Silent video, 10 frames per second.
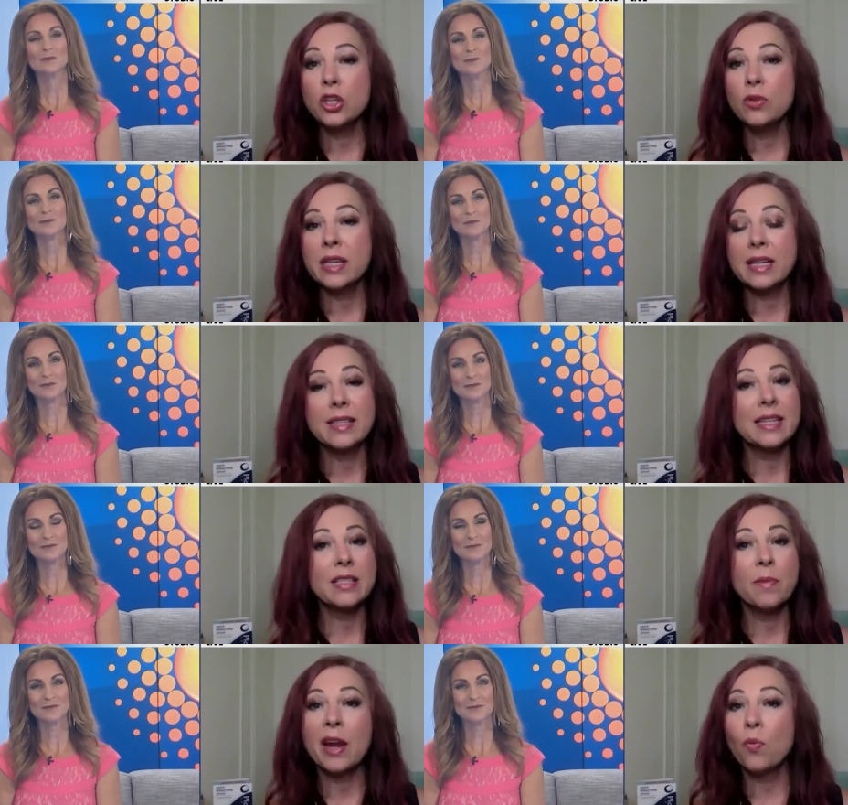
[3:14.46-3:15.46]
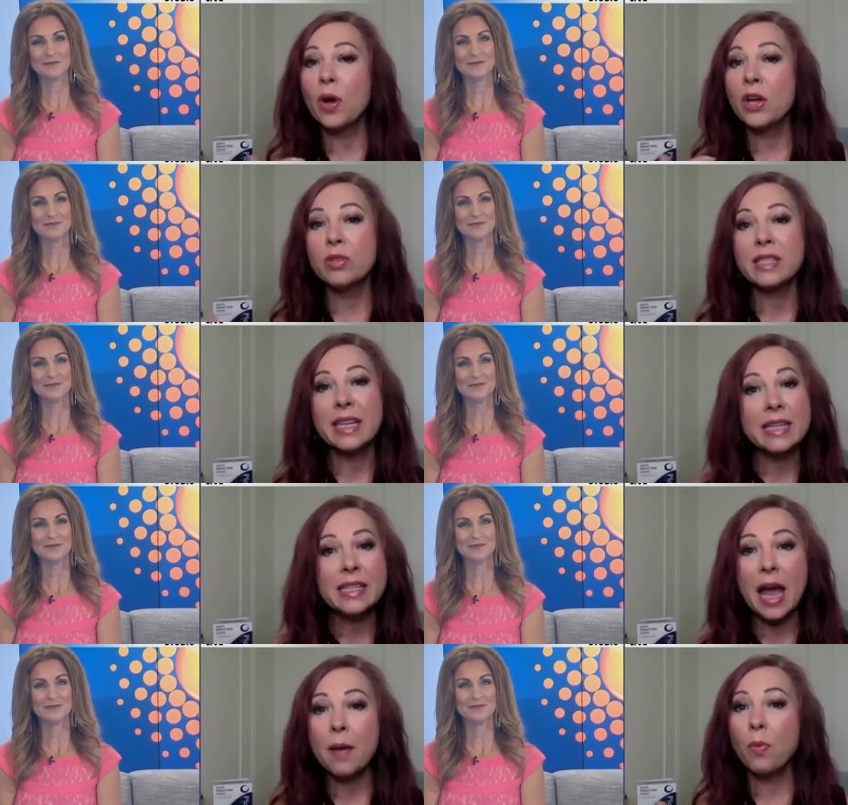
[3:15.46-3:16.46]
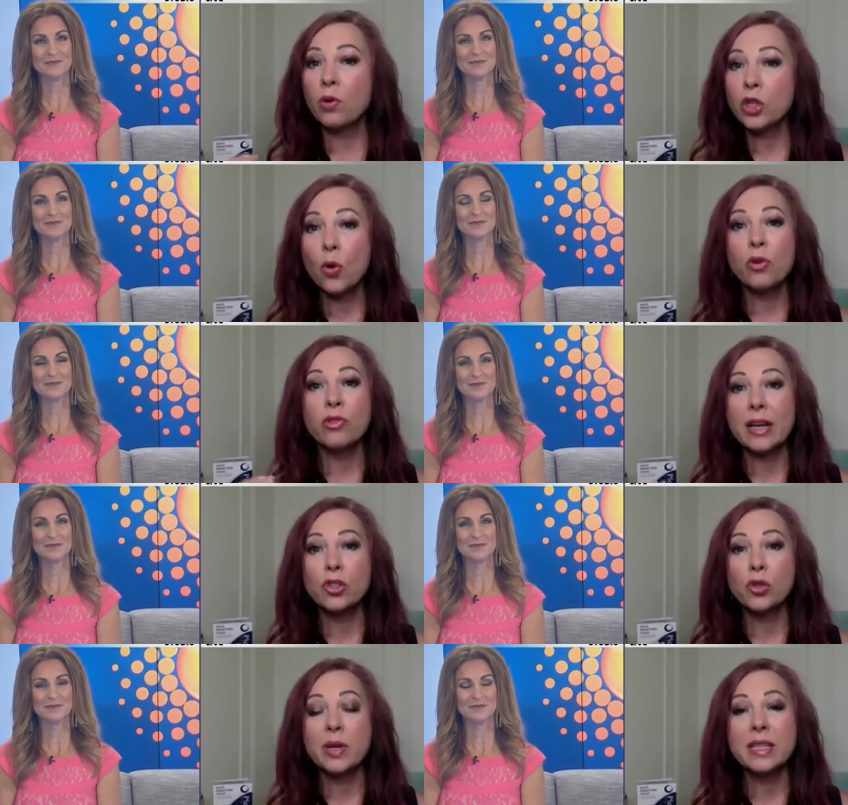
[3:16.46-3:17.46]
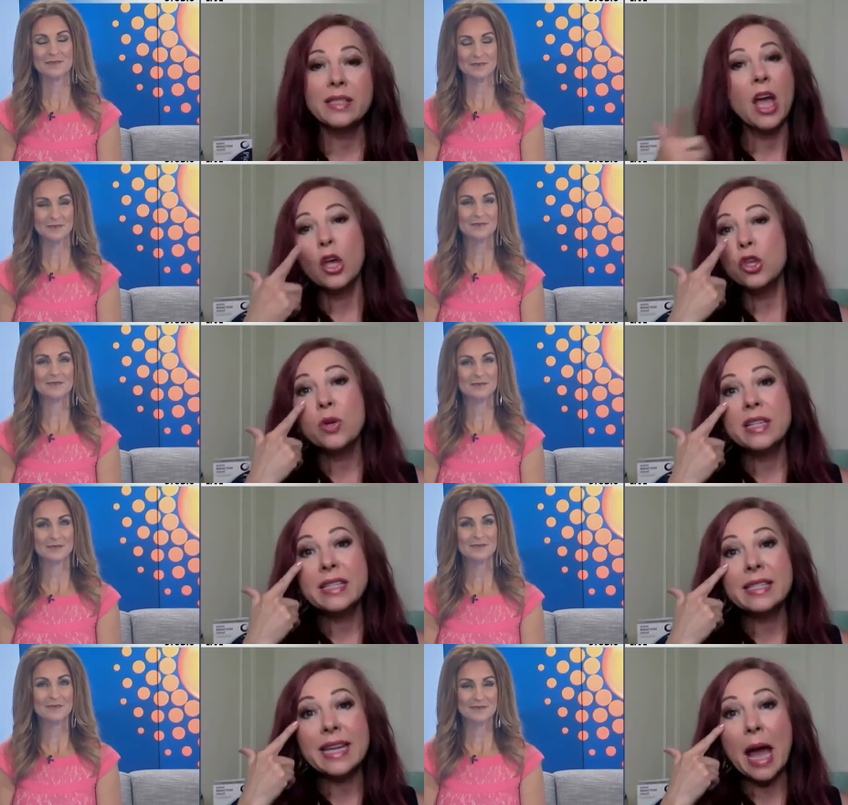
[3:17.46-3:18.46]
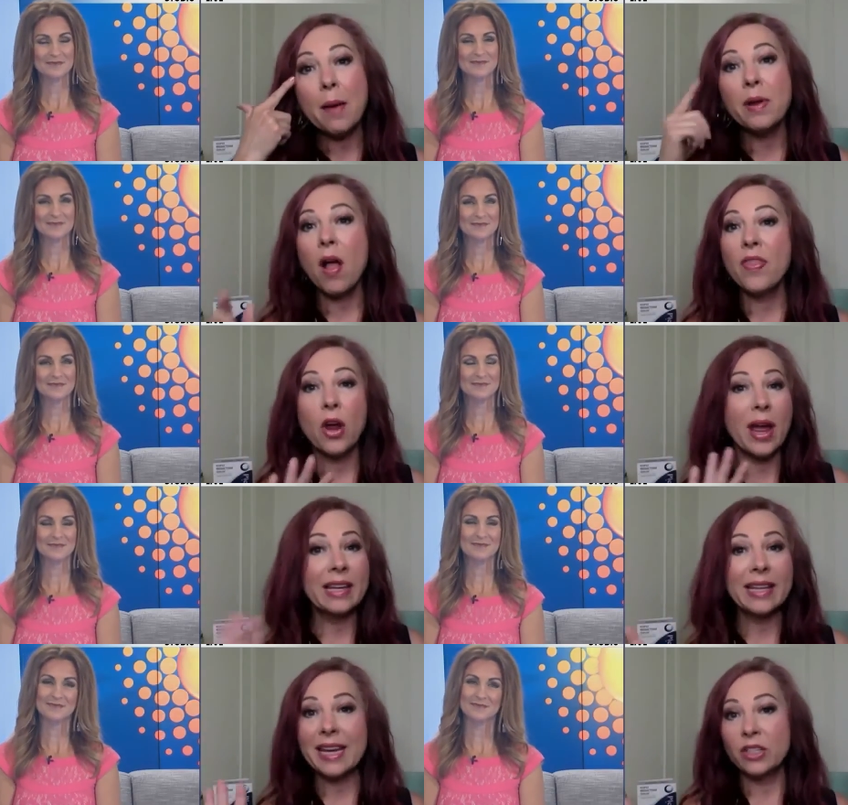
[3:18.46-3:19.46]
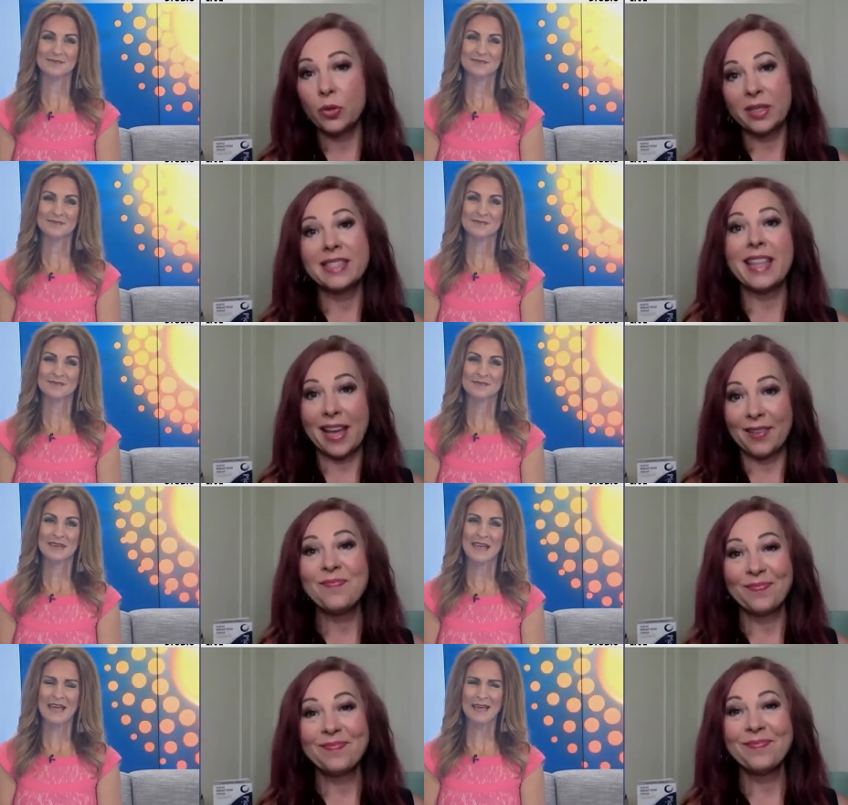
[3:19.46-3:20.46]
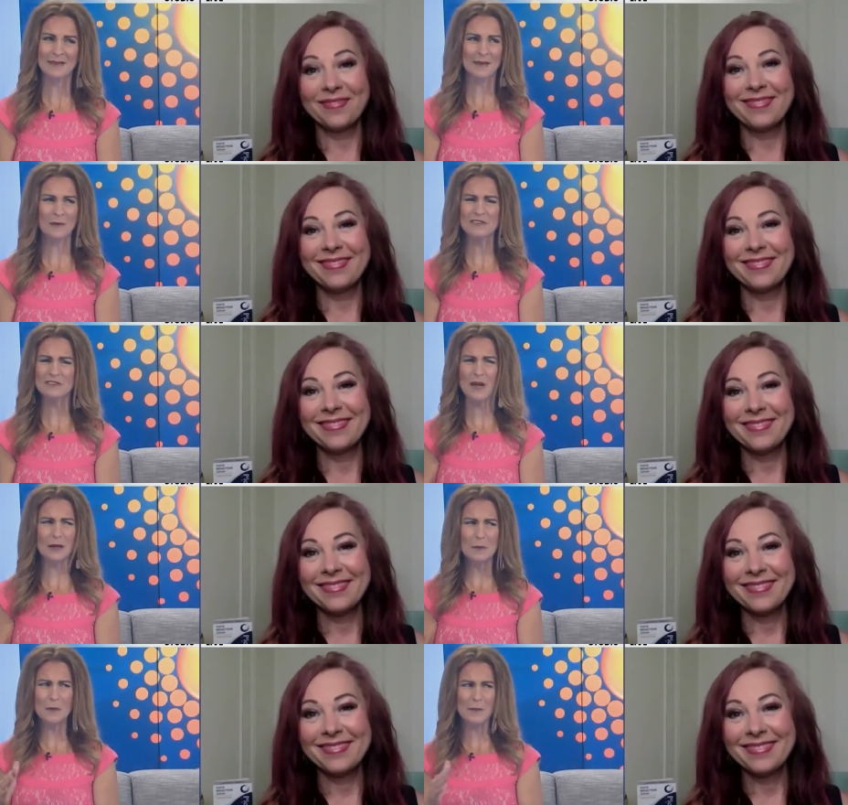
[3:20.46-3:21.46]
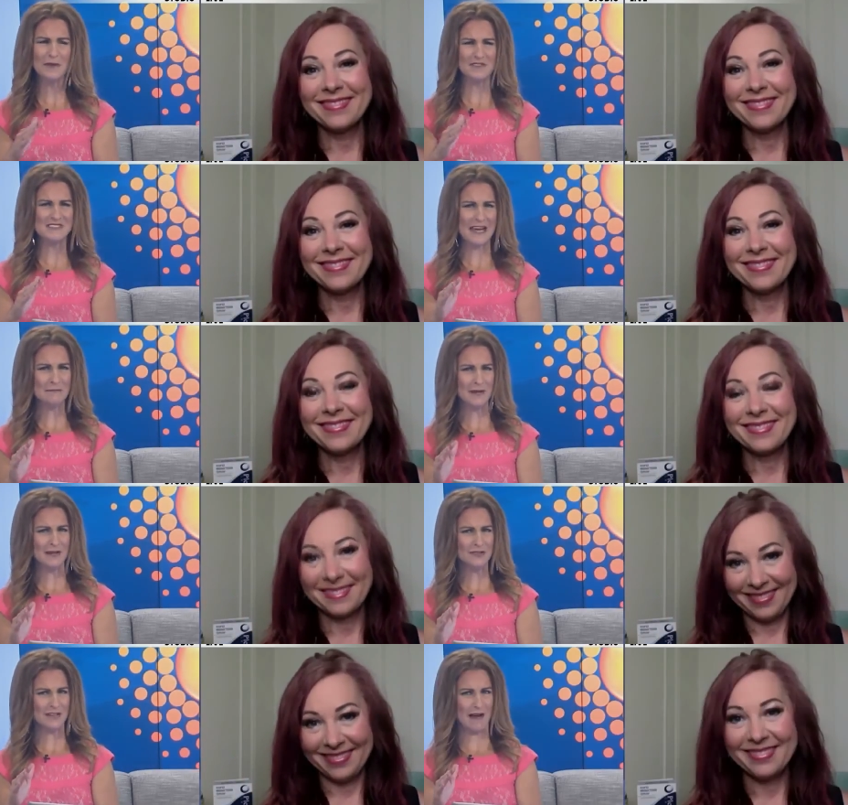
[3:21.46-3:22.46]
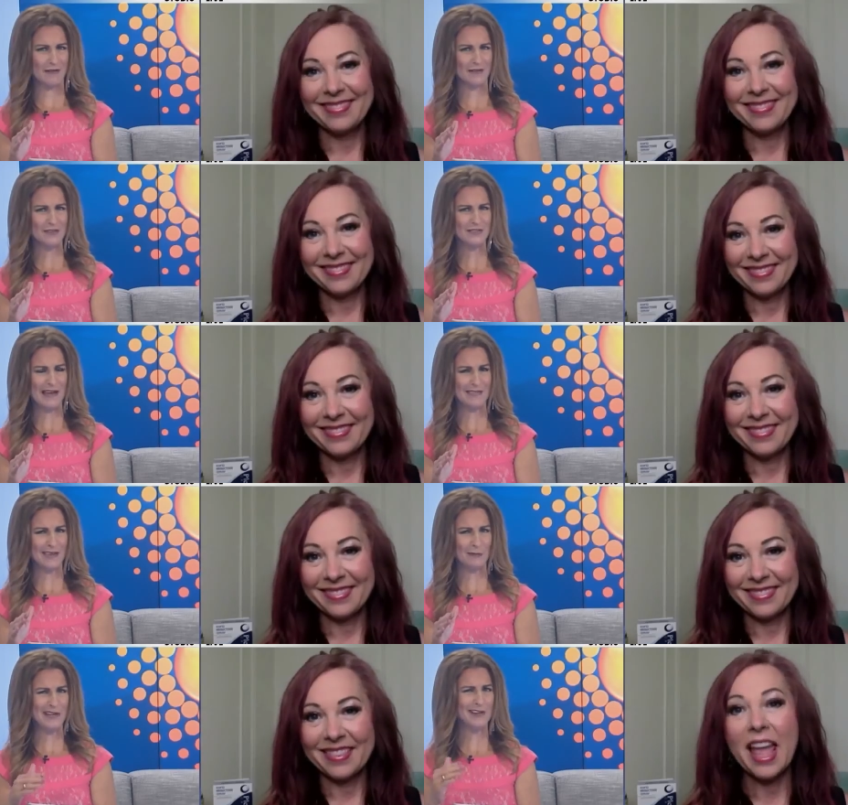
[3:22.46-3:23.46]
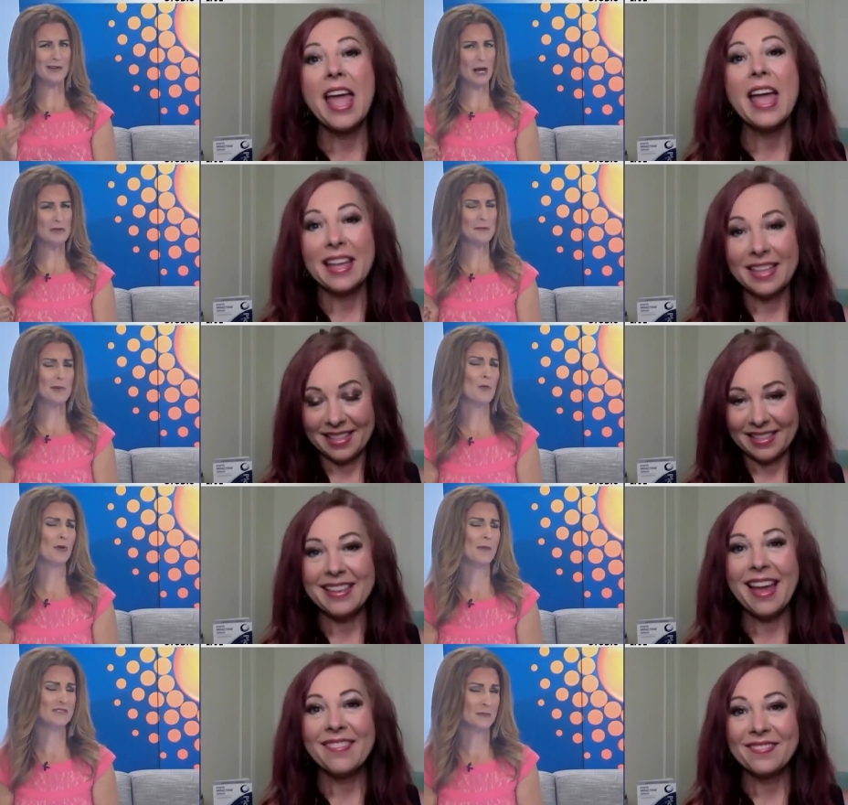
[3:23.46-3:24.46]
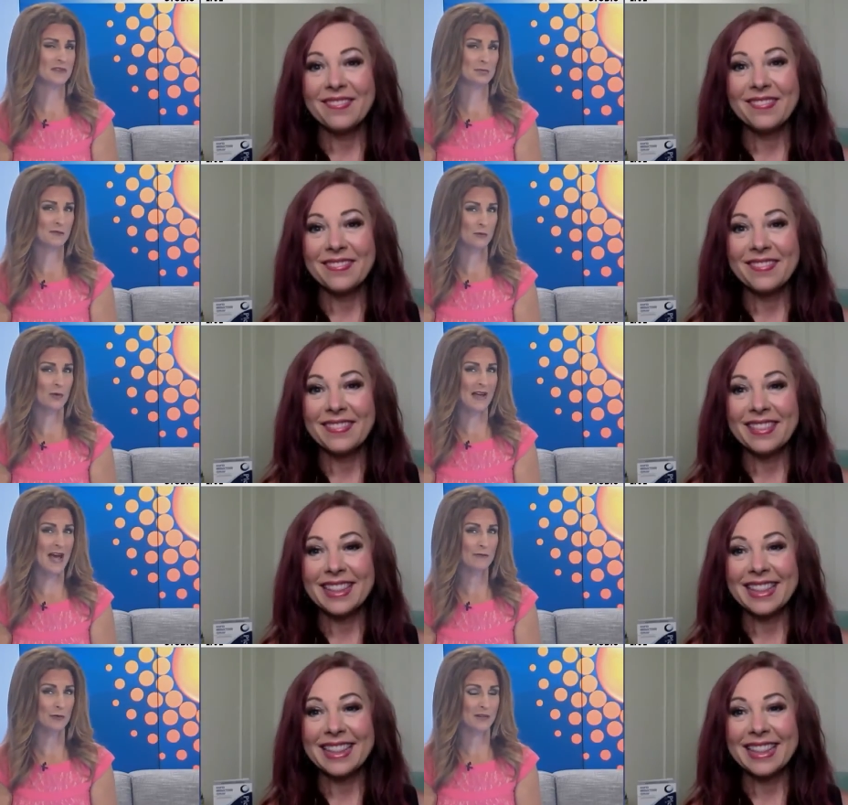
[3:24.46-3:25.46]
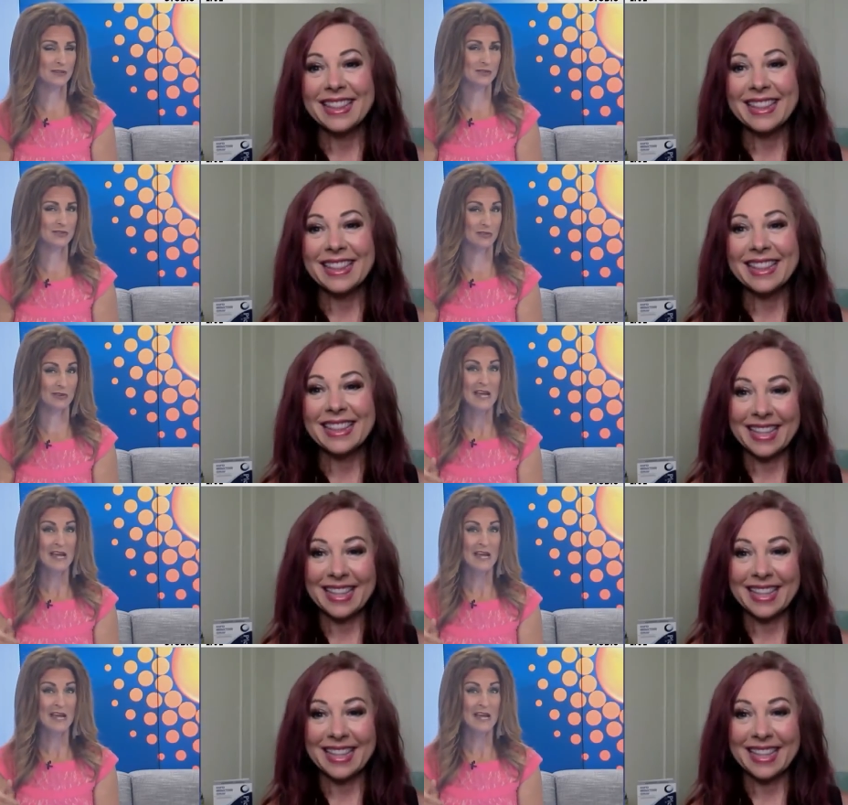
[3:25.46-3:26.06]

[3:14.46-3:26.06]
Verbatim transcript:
Speaker 1: use it because it doesn't matter what your skin type or tone or texture is. You can just dab it on there and let it do its thing.
Speaker 2: And then let's talk a little bit more about this 10 minute challenge. And then we need to talk a little bit more about some of these before and after pictures or